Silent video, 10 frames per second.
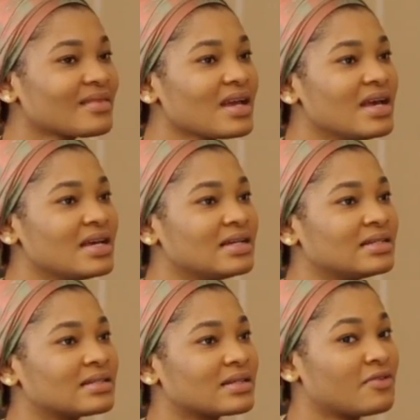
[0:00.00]

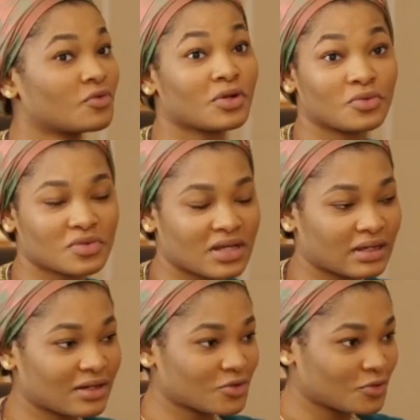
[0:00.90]
And everyone knows her,
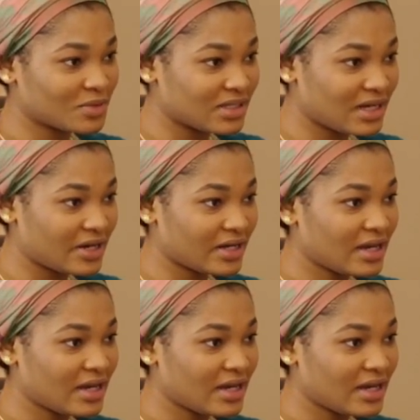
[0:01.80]
Kalsoum Sinare.